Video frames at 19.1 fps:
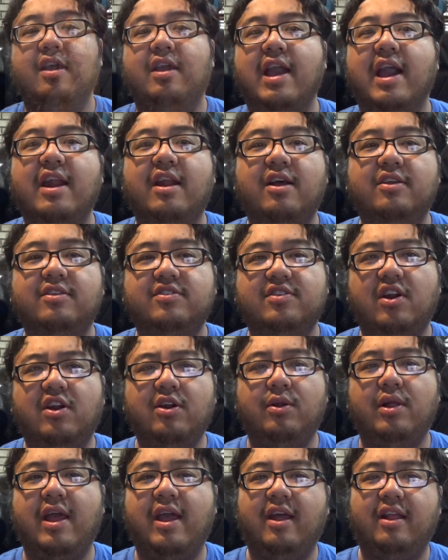kind of
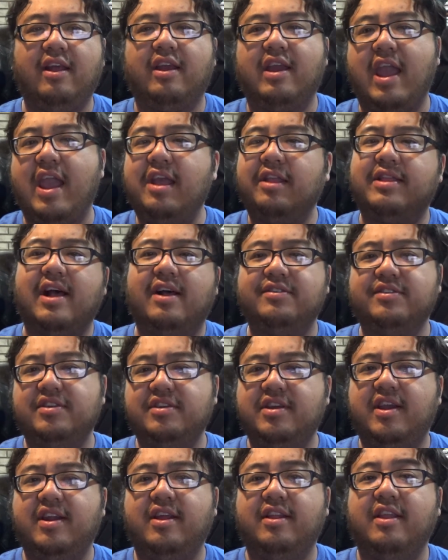started at like 8,000
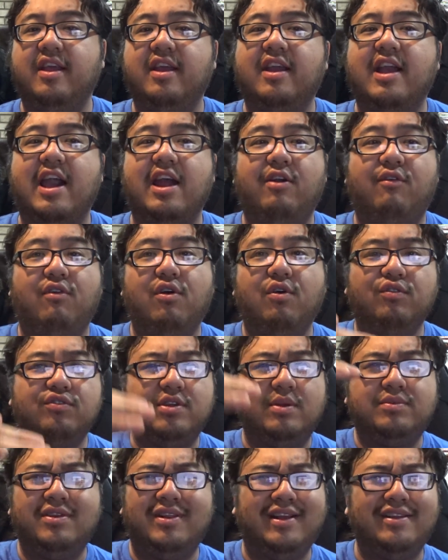yen and then kind of rose
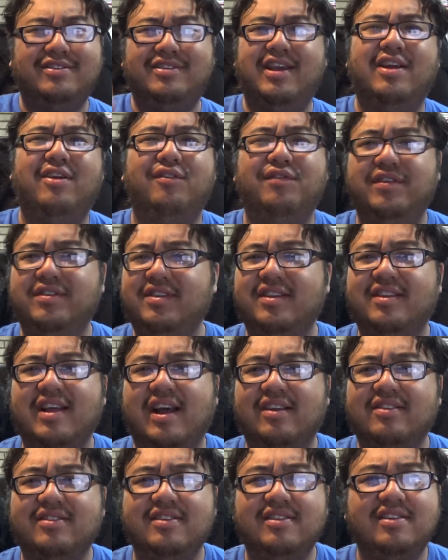up to like 10 or
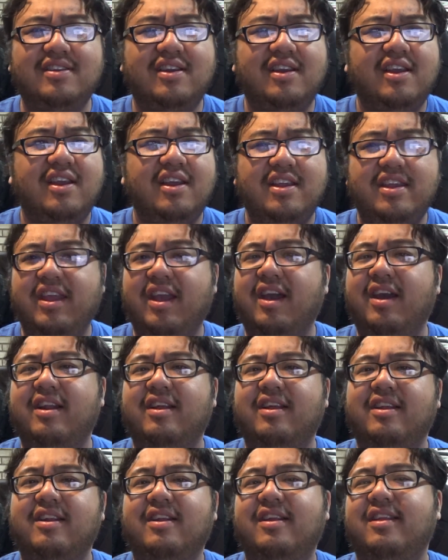15,000 yen,
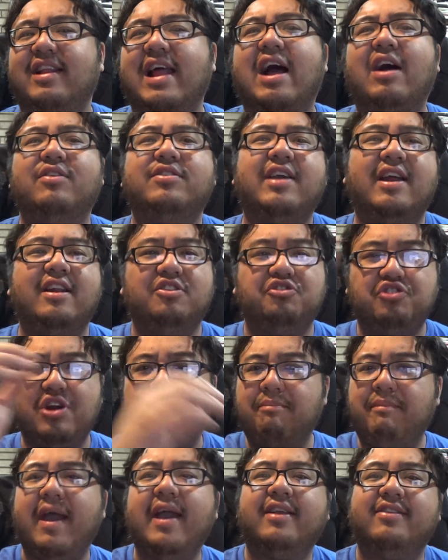and now it's kind of
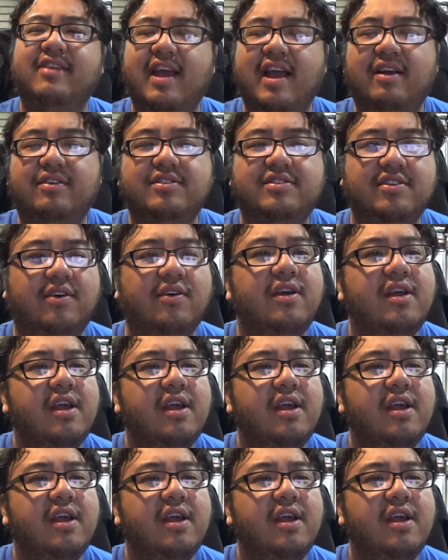dropped back down. So